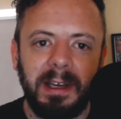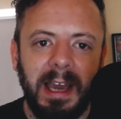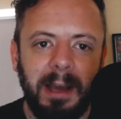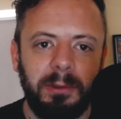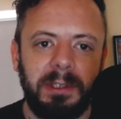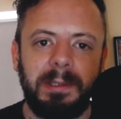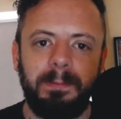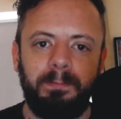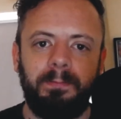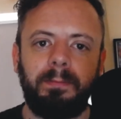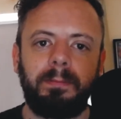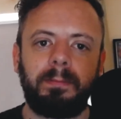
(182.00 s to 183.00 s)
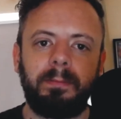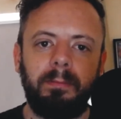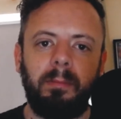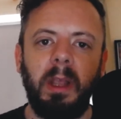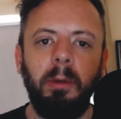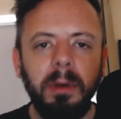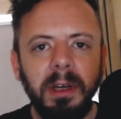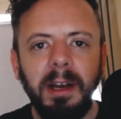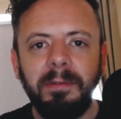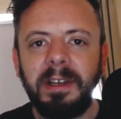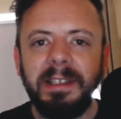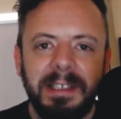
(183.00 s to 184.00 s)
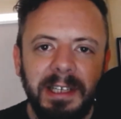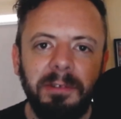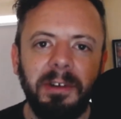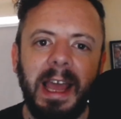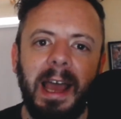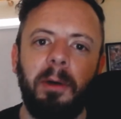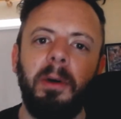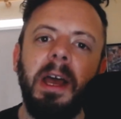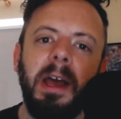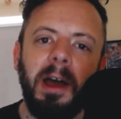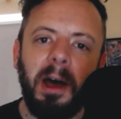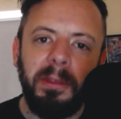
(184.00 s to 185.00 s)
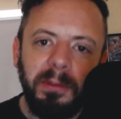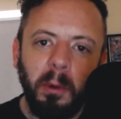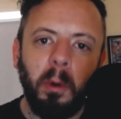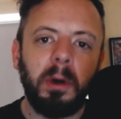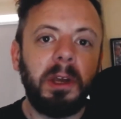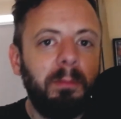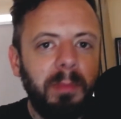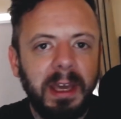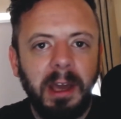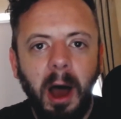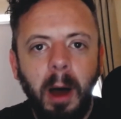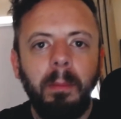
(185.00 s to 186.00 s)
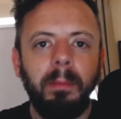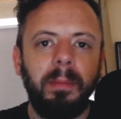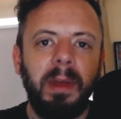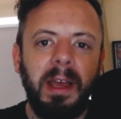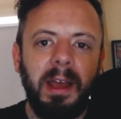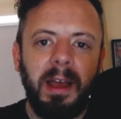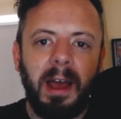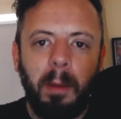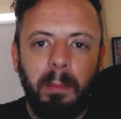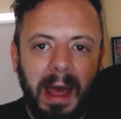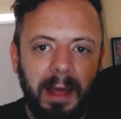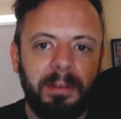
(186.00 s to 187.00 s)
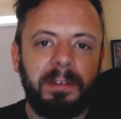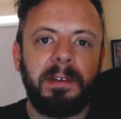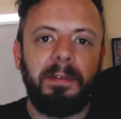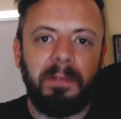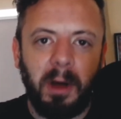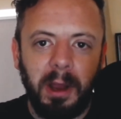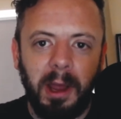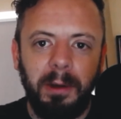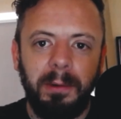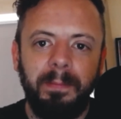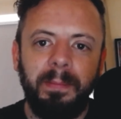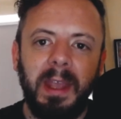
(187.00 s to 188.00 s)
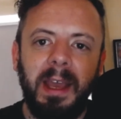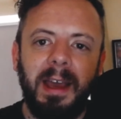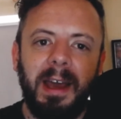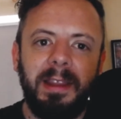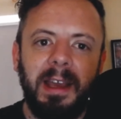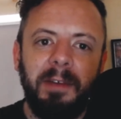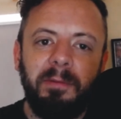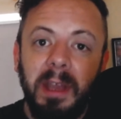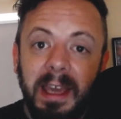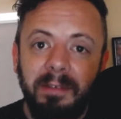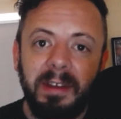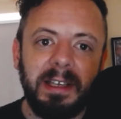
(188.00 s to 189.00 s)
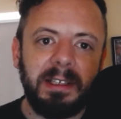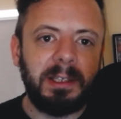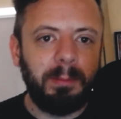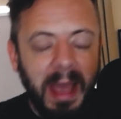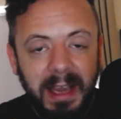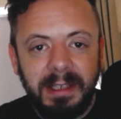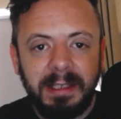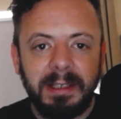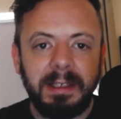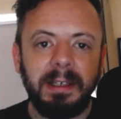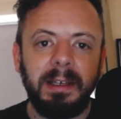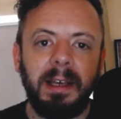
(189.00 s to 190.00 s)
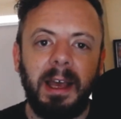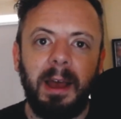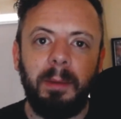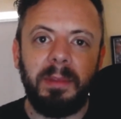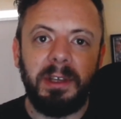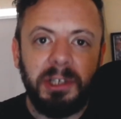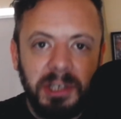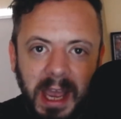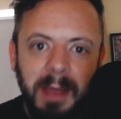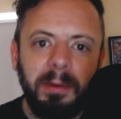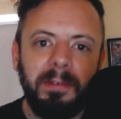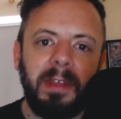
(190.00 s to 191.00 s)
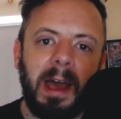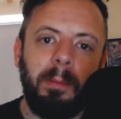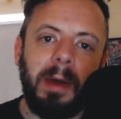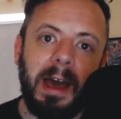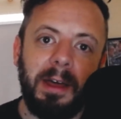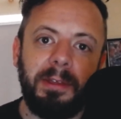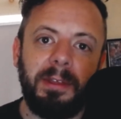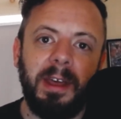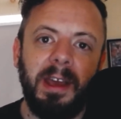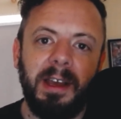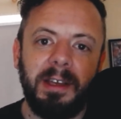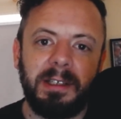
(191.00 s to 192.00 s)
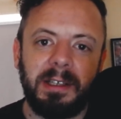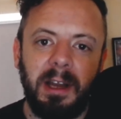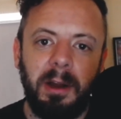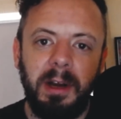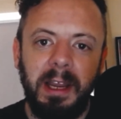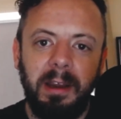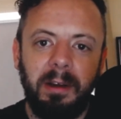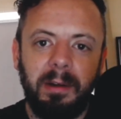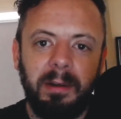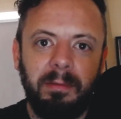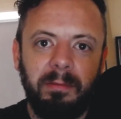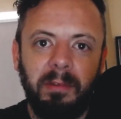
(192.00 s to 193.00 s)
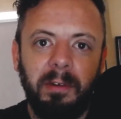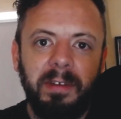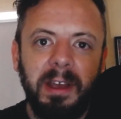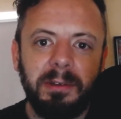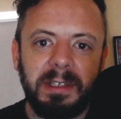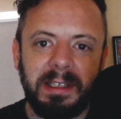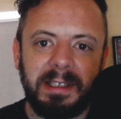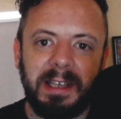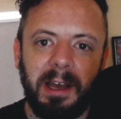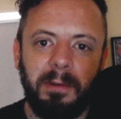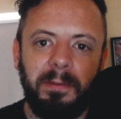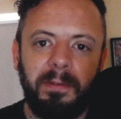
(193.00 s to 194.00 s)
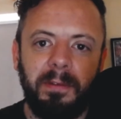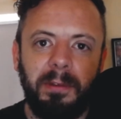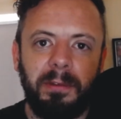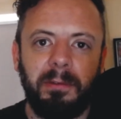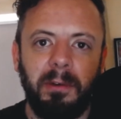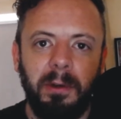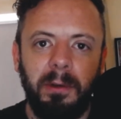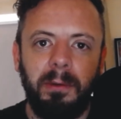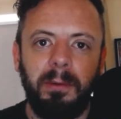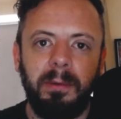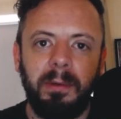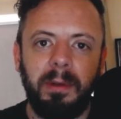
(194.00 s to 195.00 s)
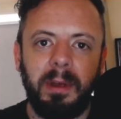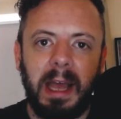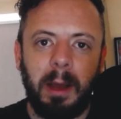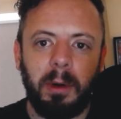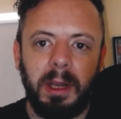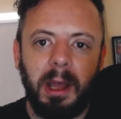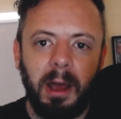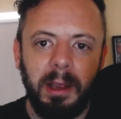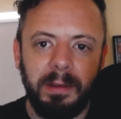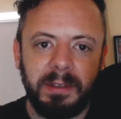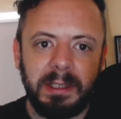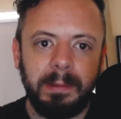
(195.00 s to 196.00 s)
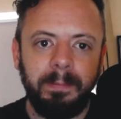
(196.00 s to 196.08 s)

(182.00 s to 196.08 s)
counts. We were kind of considering how a thought can become a path to follow, and that if we give it space, the shape of that path slowly reveals itself through our lives.